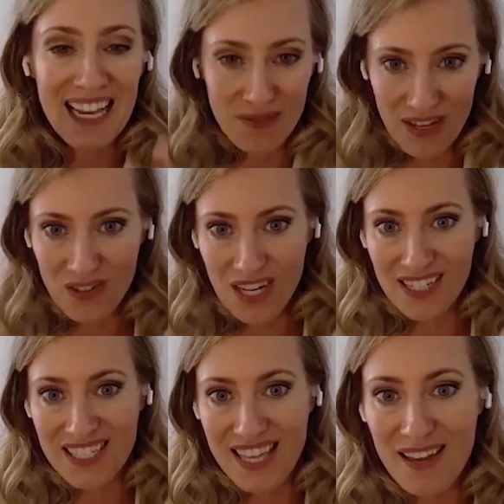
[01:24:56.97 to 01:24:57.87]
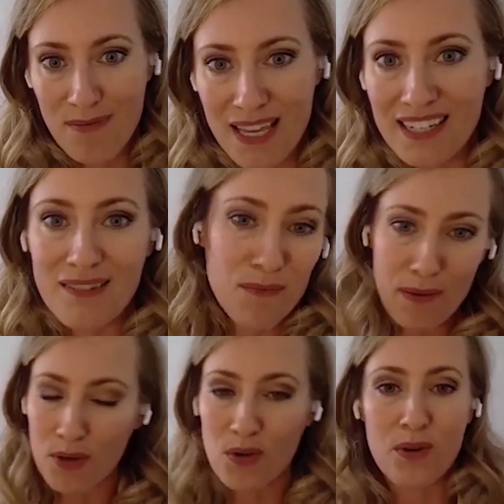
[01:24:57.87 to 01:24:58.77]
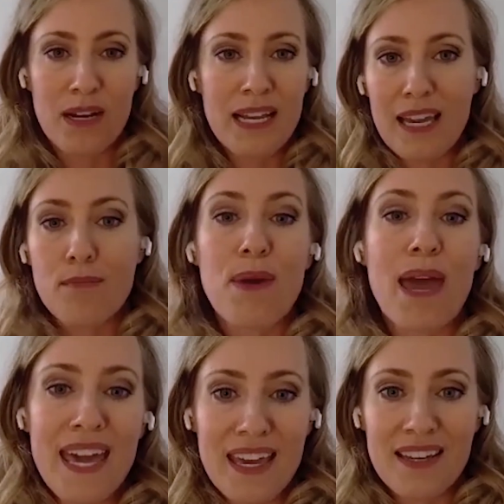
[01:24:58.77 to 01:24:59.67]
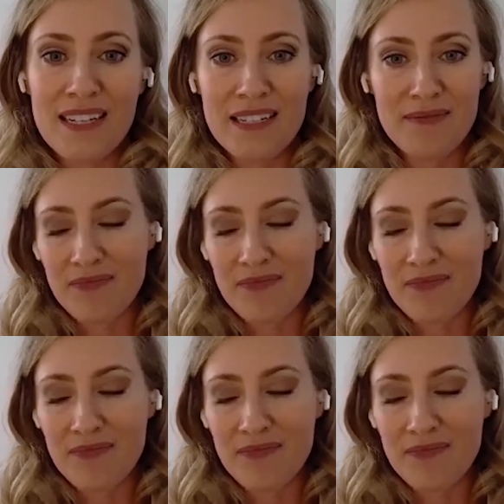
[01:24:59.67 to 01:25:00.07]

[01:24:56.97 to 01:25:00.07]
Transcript: I'd rather talk to them than people who can pay